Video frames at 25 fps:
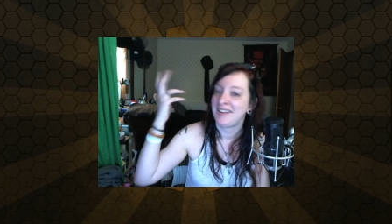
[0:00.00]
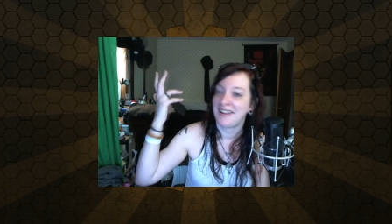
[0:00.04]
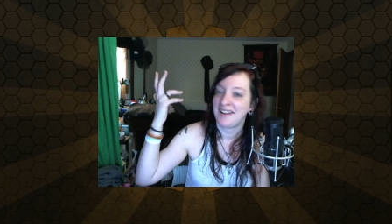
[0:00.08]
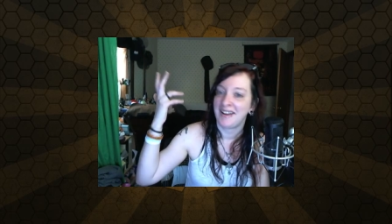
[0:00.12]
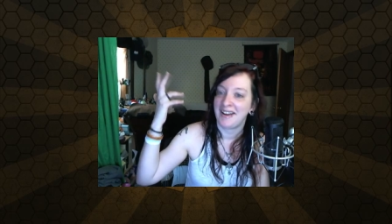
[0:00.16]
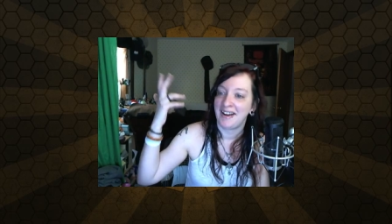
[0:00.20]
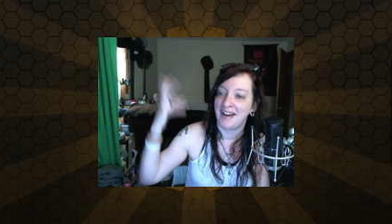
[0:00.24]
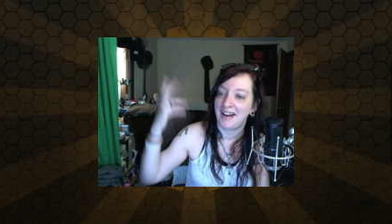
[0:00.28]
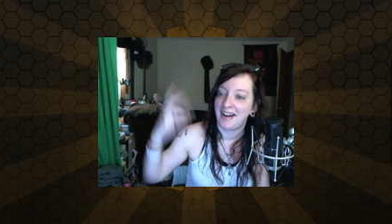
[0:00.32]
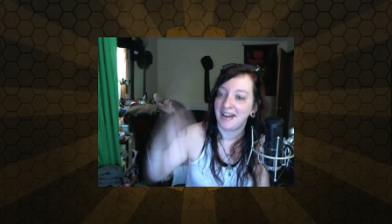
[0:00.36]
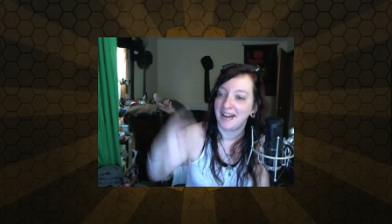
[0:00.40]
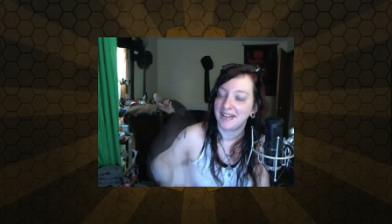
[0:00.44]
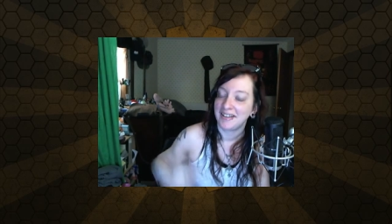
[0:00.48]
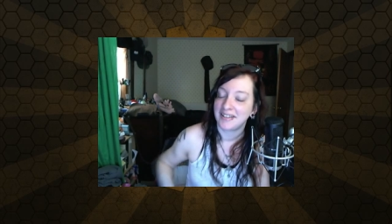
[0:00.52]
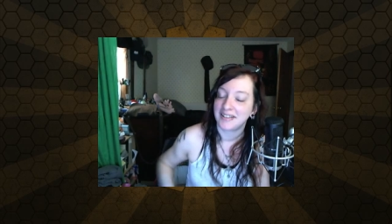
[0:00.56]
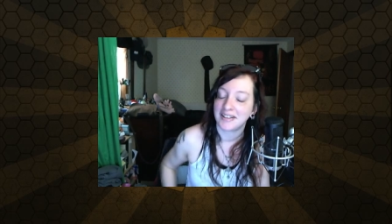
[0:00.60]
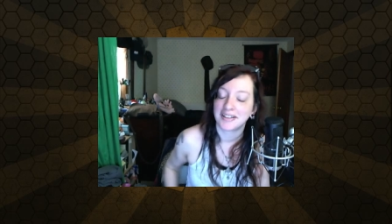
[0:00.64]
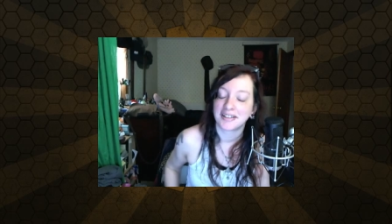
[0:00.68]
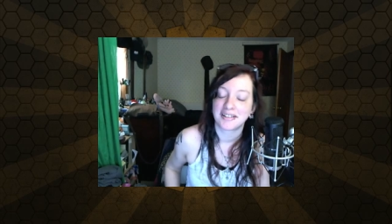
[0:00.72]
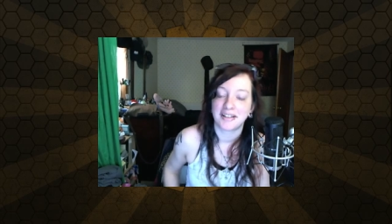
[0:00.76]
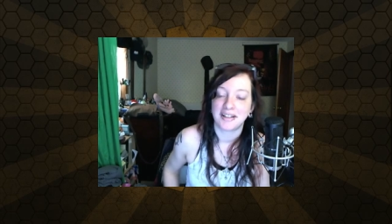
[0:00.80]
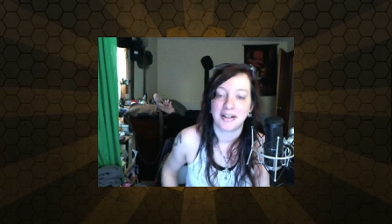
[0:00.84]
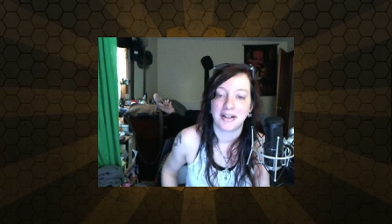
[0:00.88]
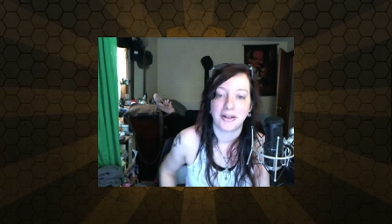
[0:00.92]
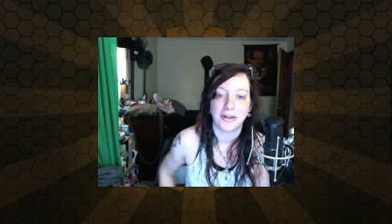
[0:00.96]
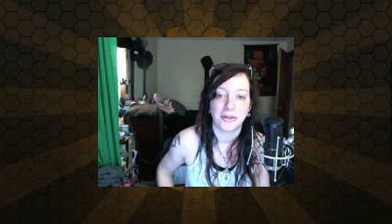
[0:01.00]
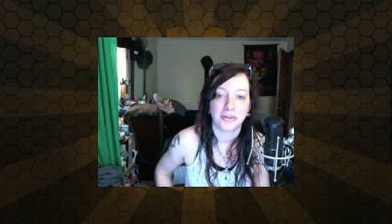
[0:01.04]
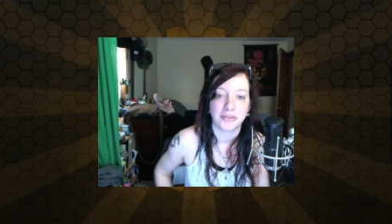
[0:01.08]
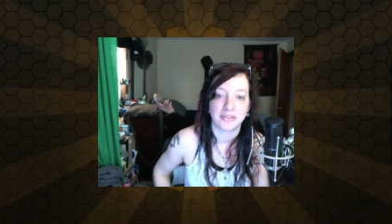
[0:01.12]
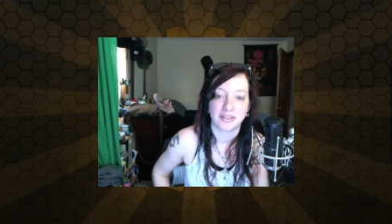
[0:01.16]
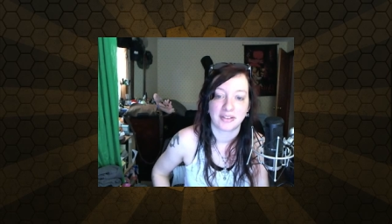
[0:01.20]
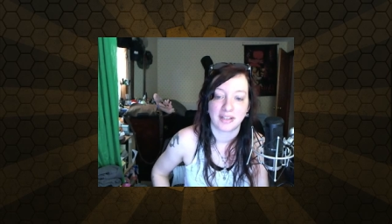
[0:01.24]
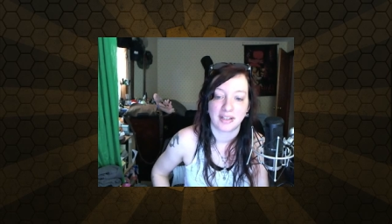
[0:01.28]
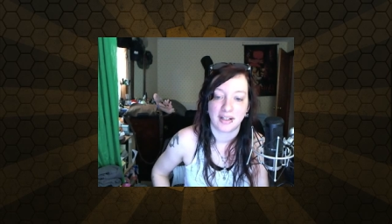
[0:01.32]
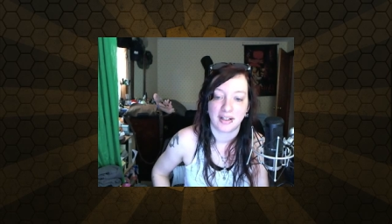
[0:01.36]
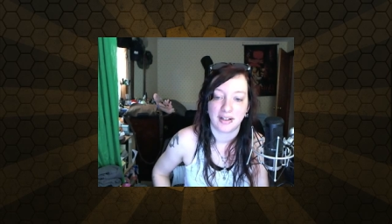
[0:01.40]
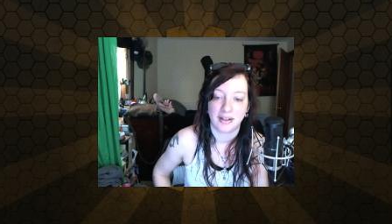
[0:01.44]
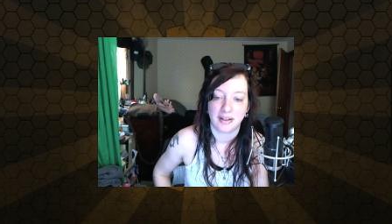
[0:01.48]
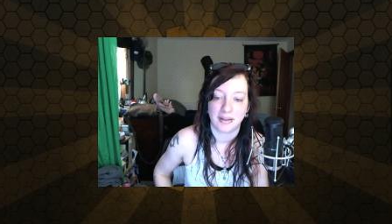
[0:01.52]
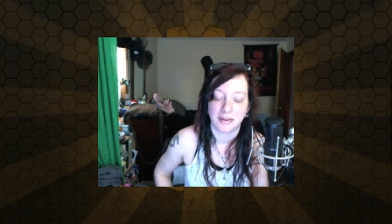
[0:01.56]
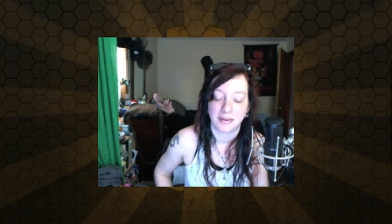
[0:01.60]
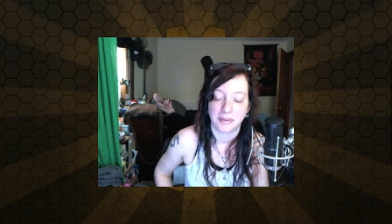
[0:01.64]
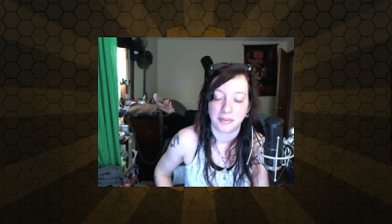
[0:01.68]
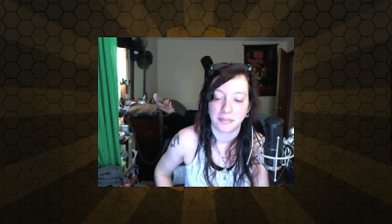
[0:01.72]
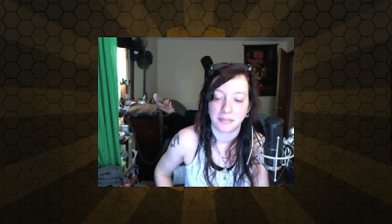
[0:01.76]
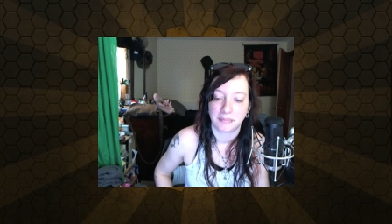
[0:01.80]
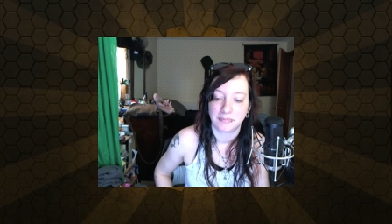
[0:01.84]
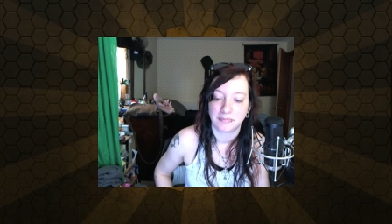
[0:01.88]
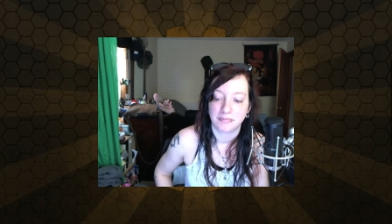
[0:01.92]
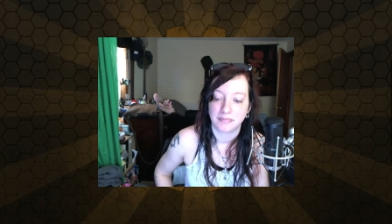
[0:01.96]
I lucked out
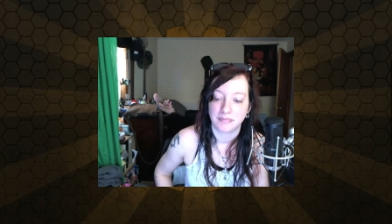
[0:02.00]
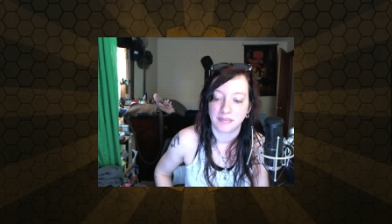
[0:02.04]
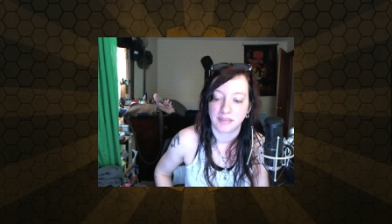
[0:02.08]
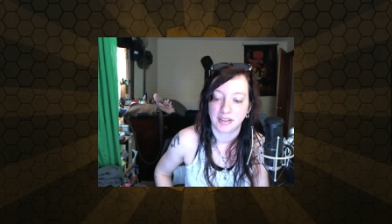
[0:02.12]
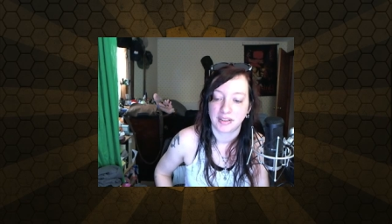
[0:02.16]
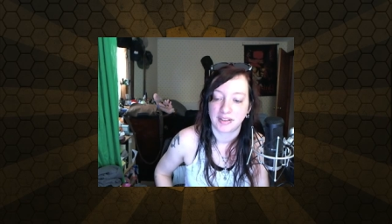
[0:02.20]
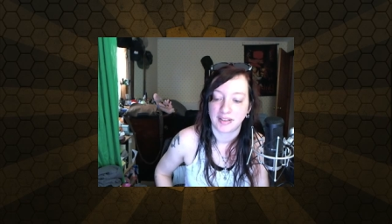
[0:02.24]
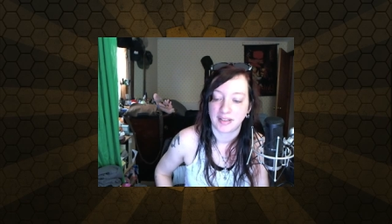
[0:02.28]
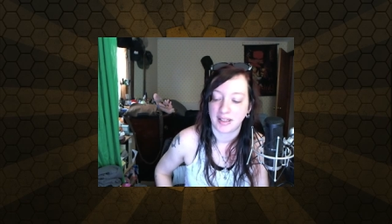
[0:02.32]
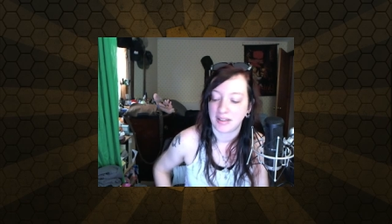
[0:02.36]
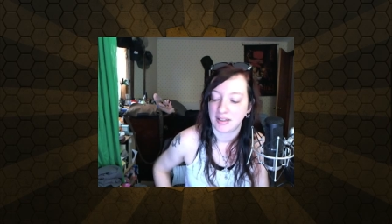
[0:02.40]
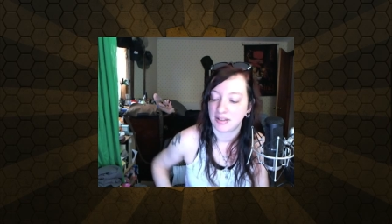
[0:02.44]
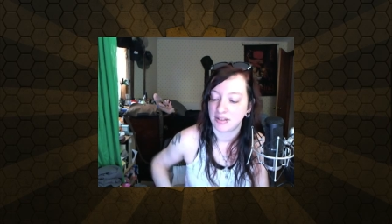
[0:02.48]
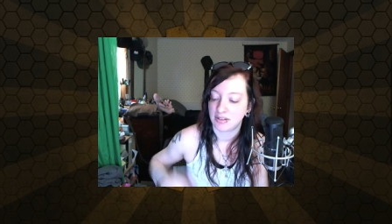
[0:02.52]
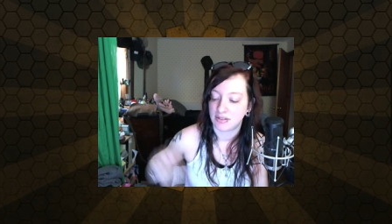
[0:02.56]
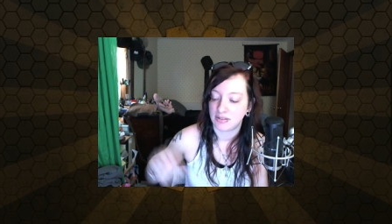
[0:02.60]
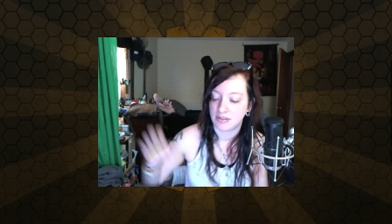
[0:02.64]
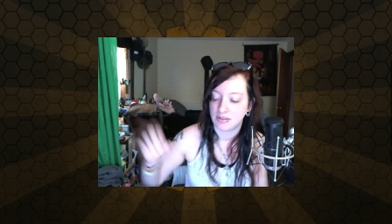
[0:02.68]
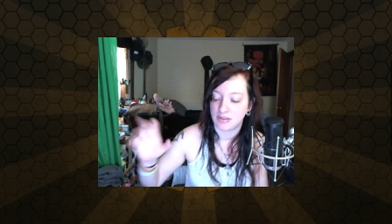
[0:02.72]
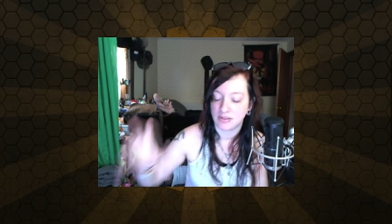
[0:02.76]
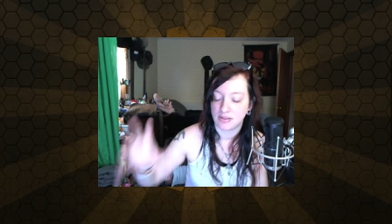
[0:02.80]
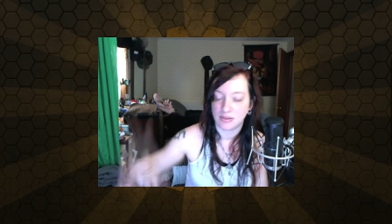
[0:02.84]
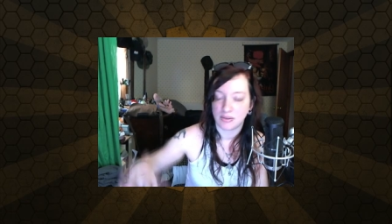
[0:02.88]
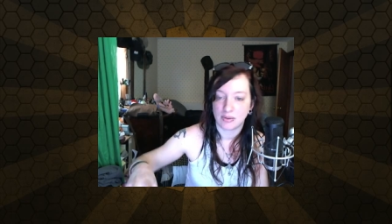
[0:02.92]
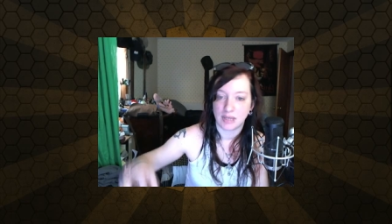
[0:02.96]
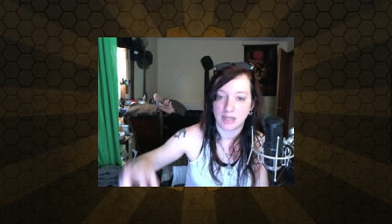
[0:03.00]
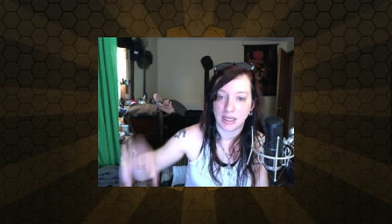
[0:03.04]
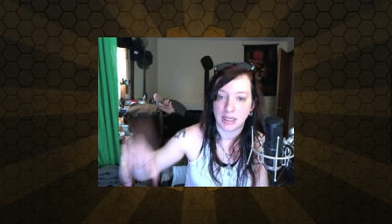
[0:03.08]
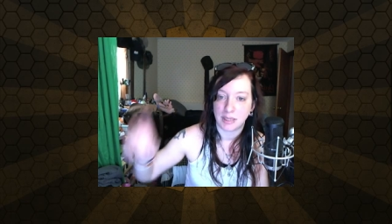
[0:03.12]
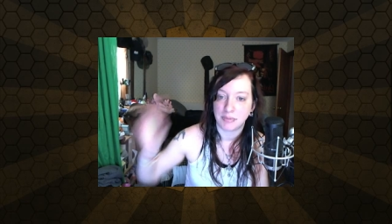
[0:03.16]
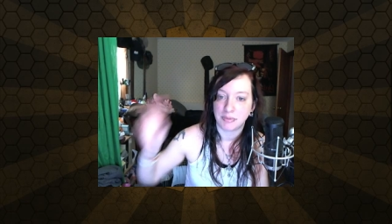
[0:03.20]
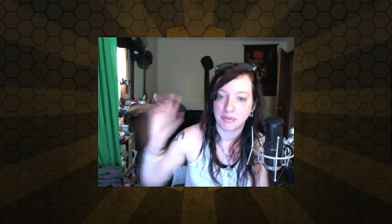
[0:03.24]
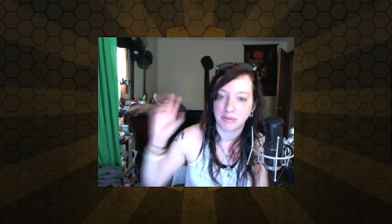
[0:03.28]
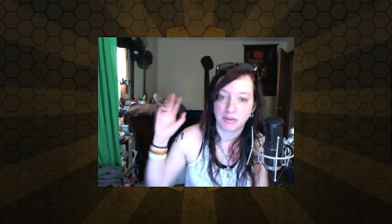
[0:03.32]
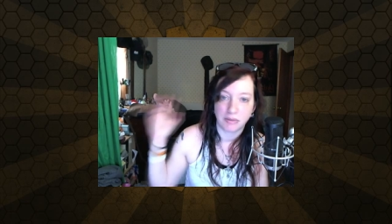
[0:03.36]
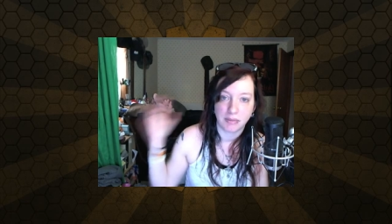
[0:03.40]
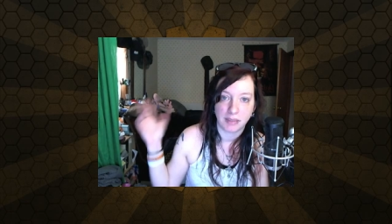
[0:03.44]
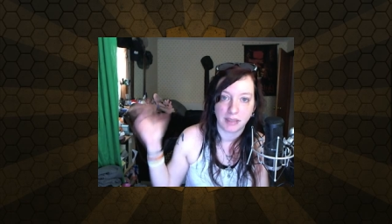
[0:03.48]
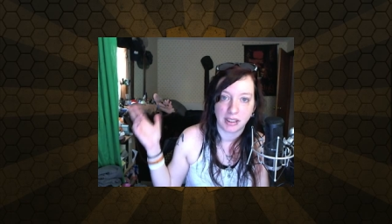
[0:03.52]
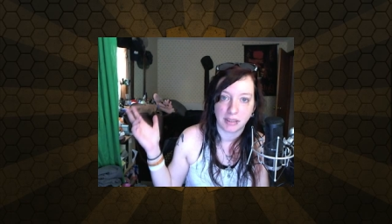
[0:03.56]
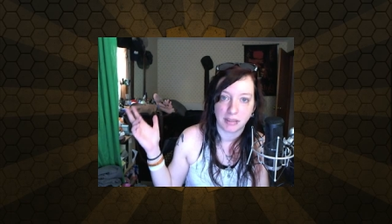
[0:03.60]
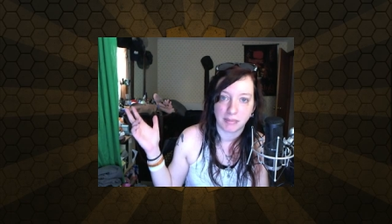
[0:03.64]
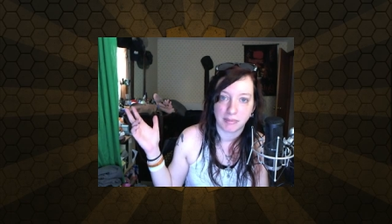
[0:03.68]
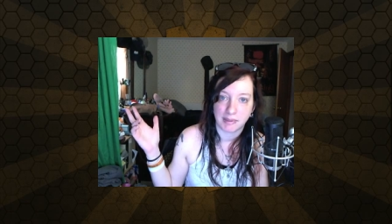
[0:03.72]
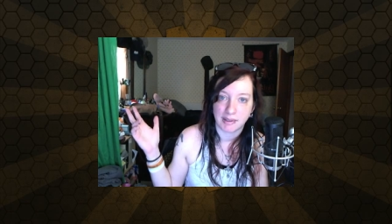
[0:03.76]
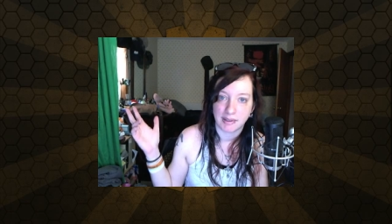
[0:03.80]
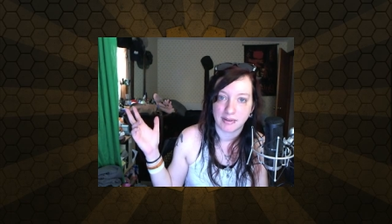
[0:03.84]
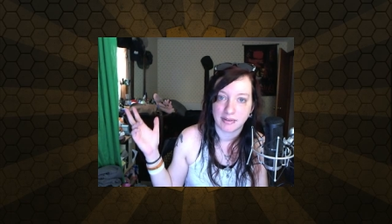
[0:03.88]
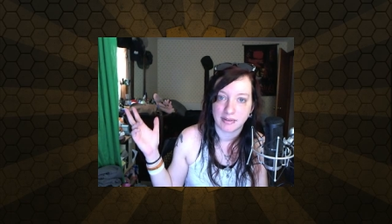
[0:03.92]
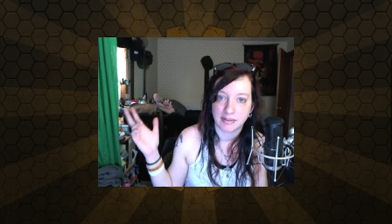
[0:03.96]
because uh, I just grabbed two random
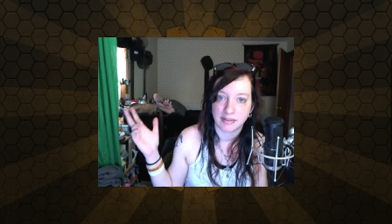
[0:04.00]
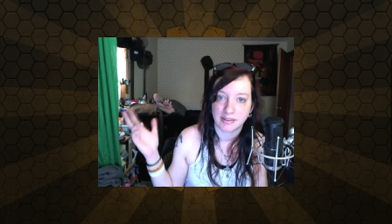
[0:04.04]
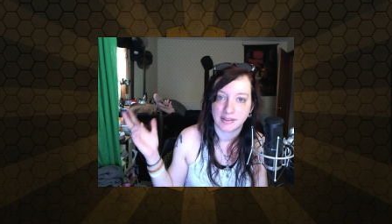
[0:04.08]
bottles,